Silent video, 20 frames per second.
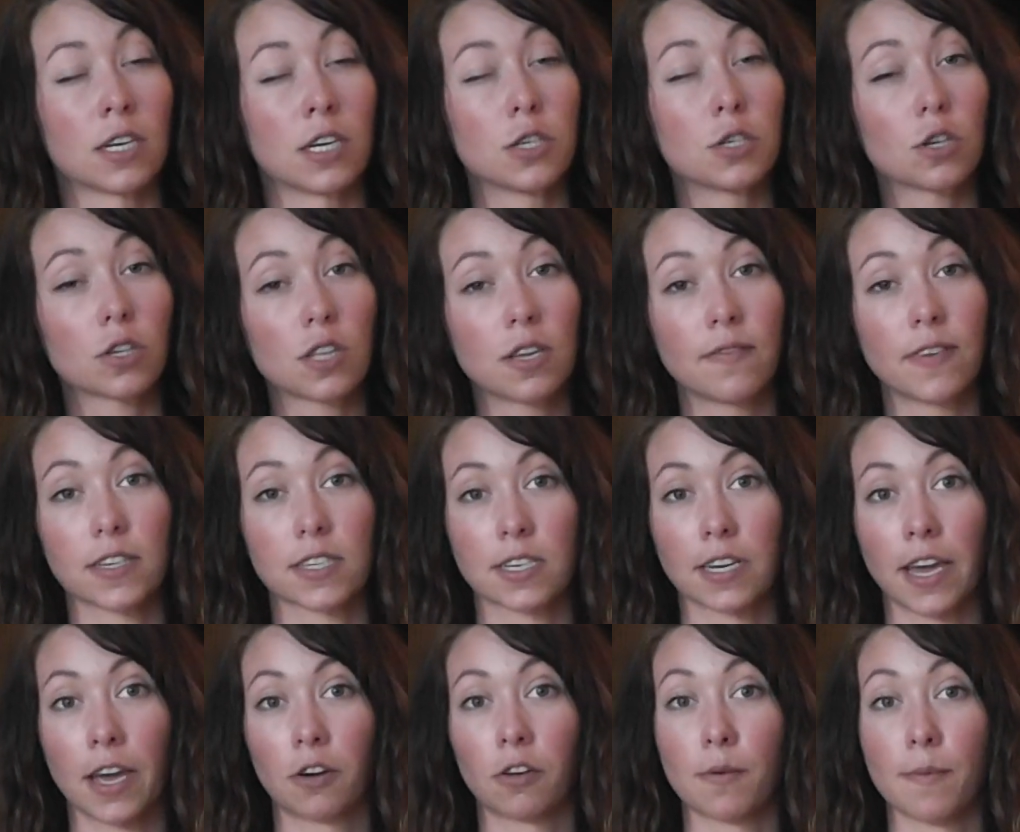and it took the
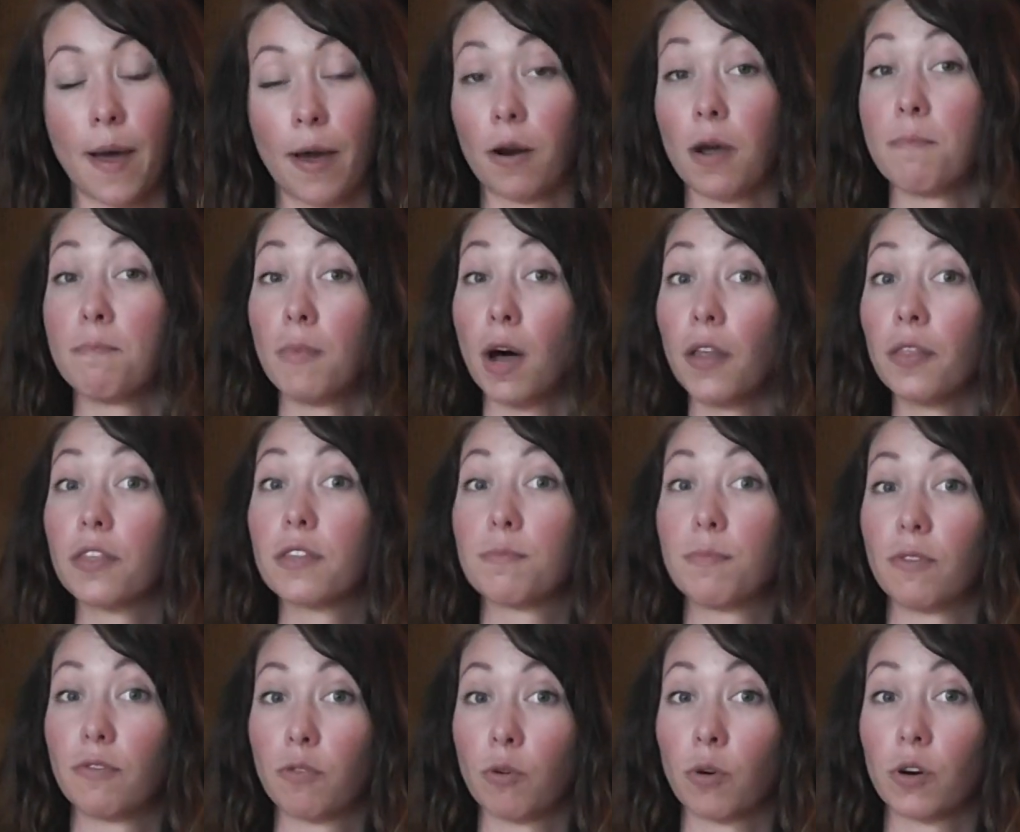investigator about a
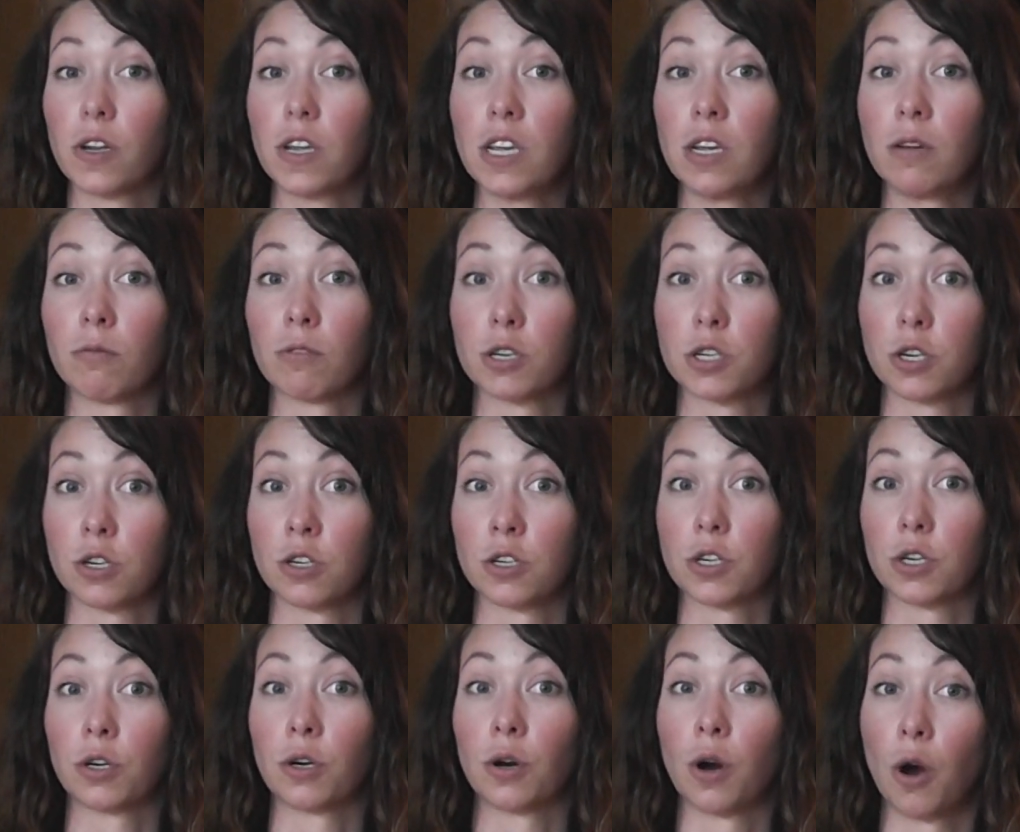month before he returned
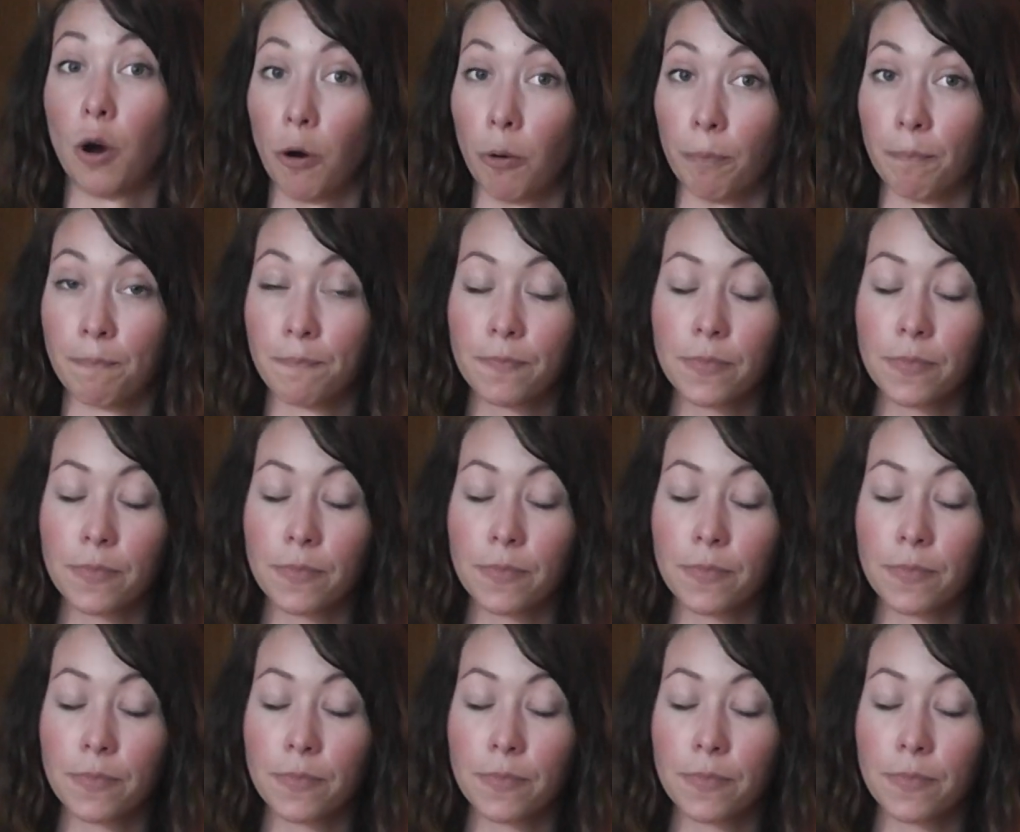to her home.